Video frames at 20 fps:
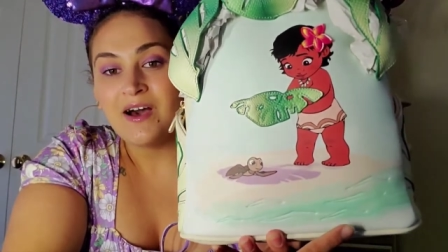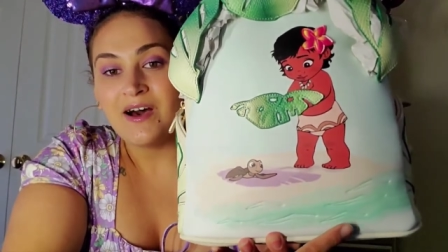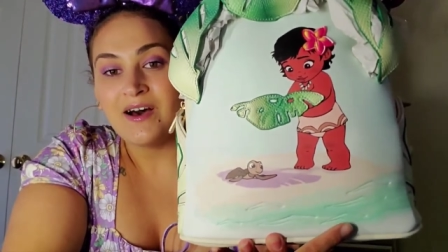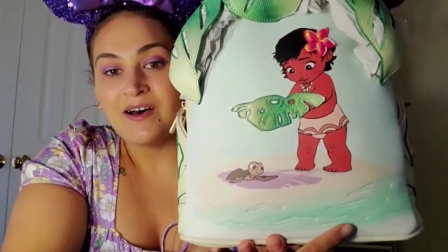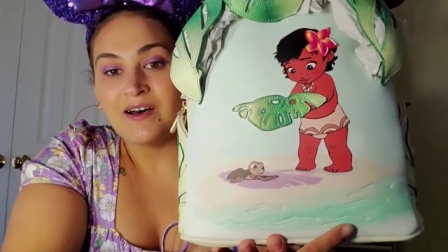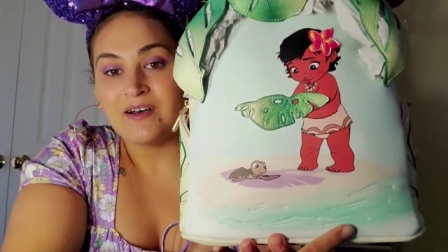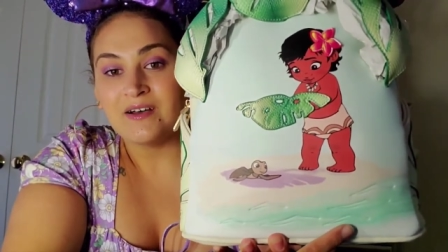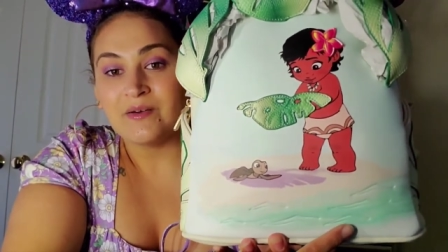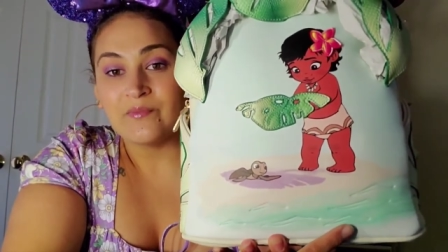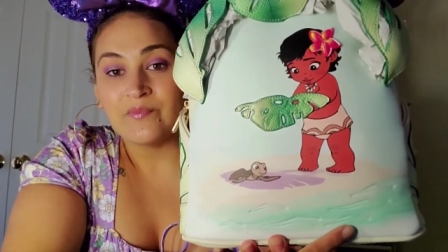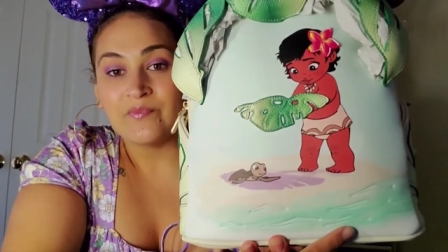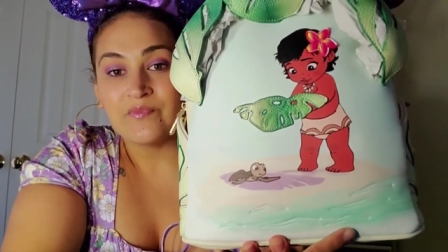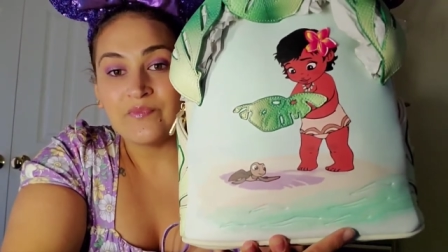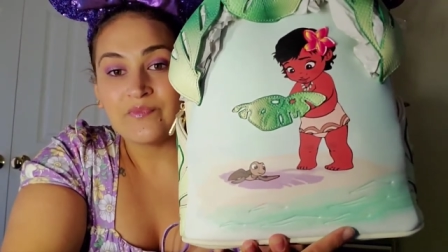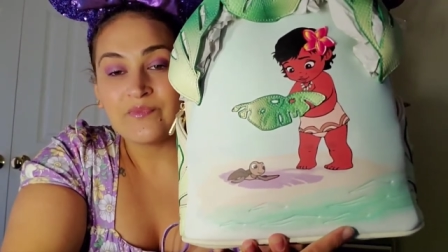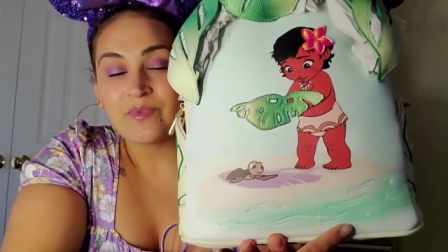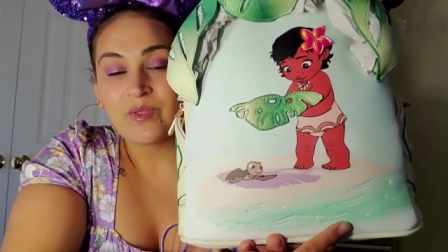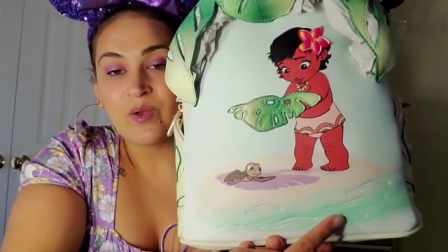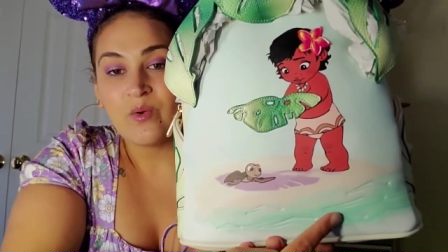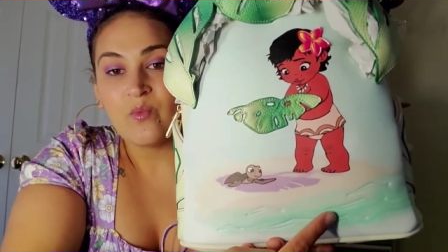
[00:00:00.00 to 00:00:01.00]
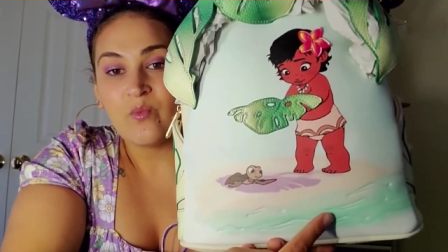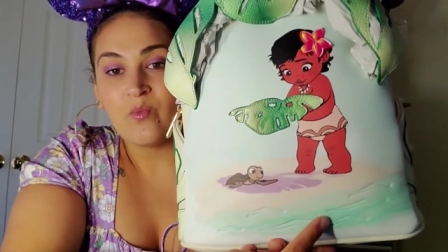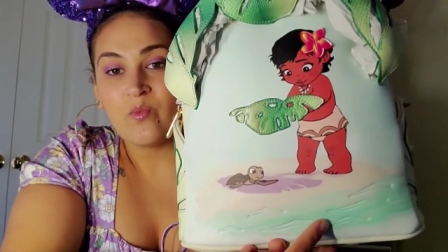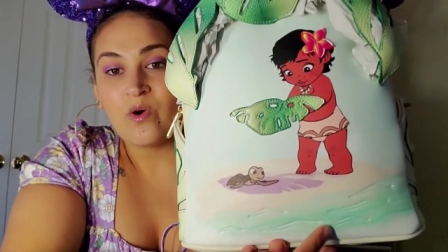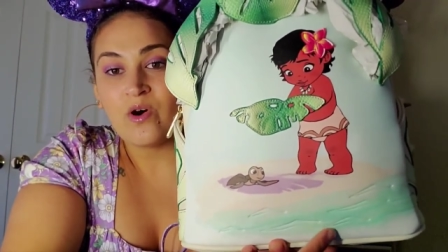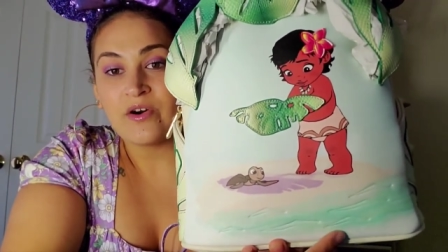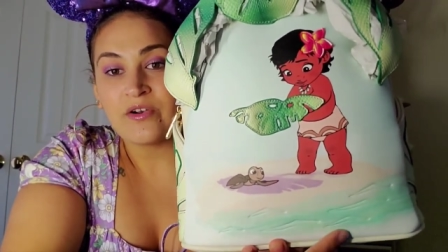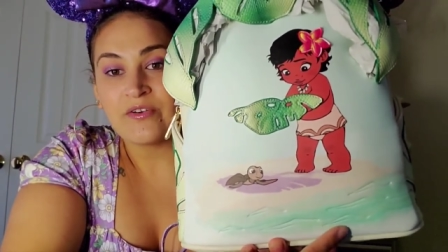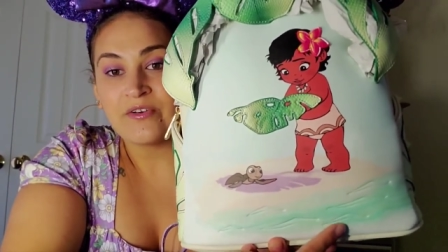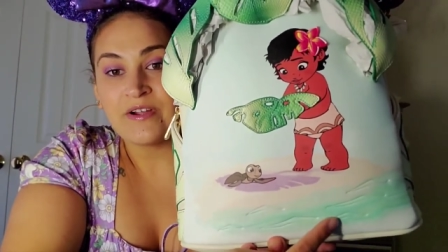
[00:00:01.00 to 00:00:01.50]
um,
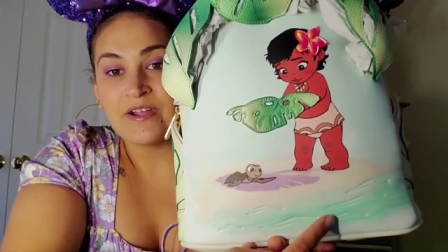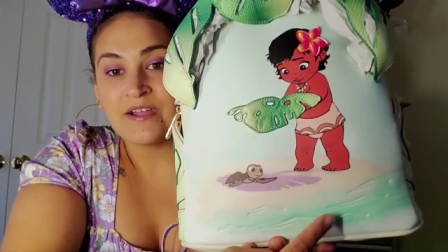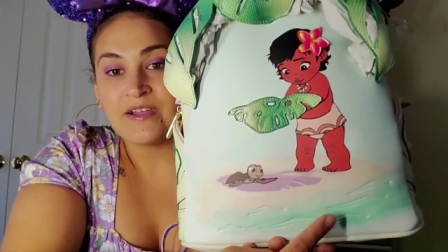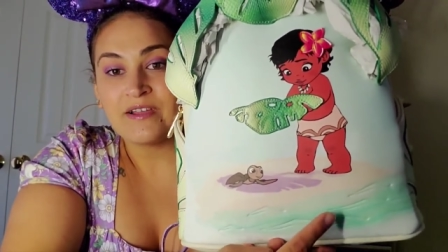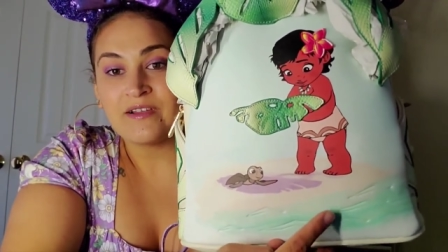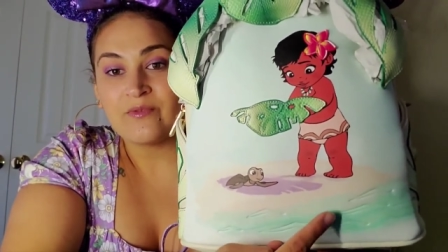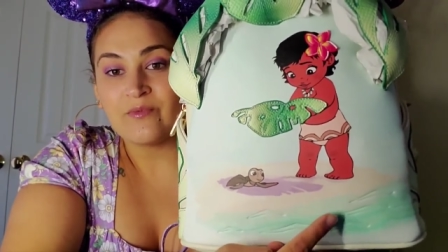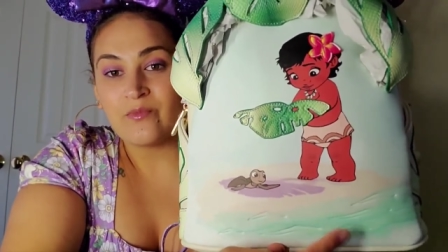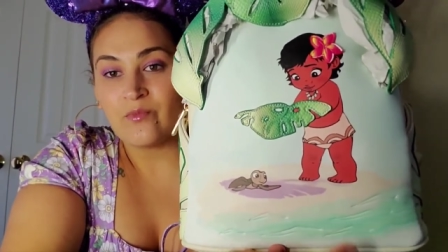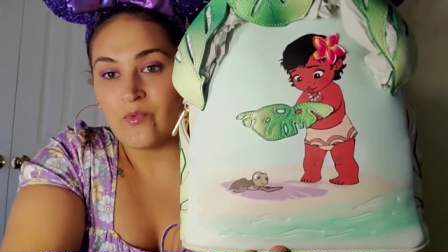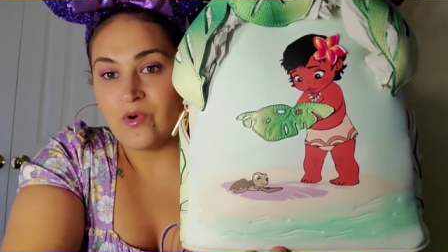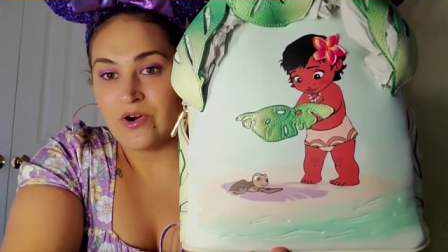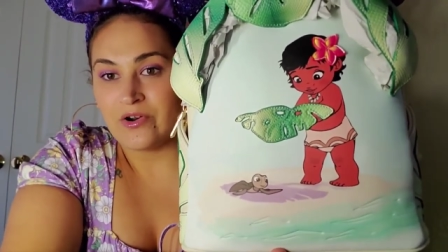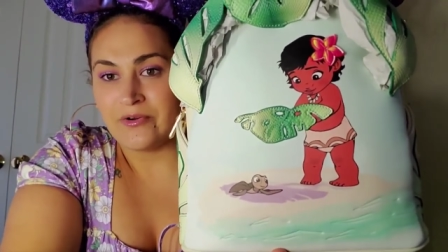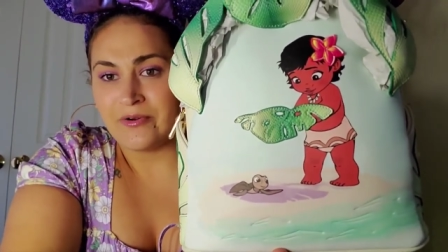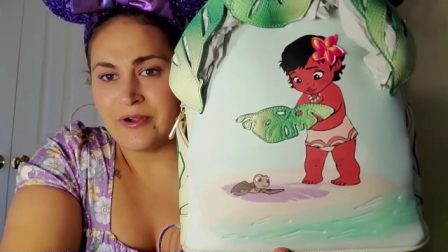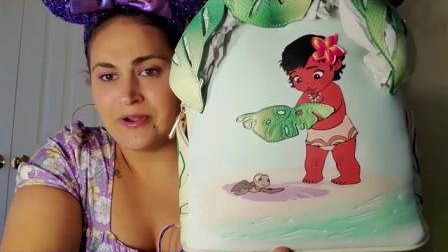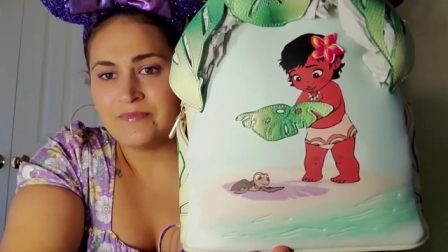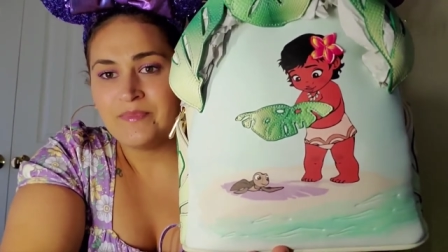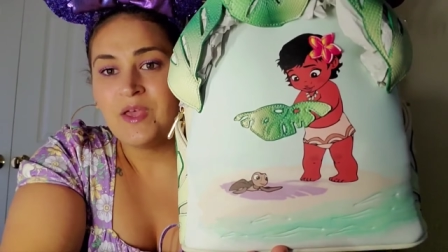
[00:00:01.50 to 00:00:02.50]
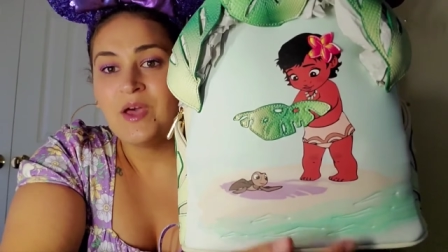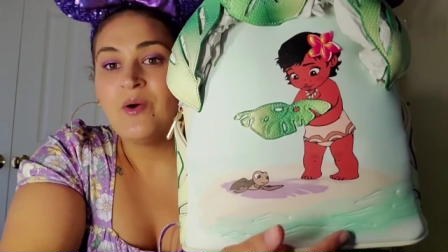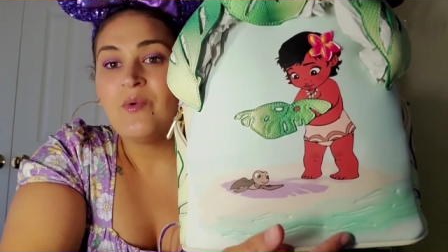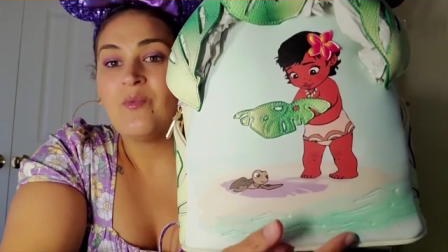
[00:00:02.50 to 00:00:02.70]
watering, watering,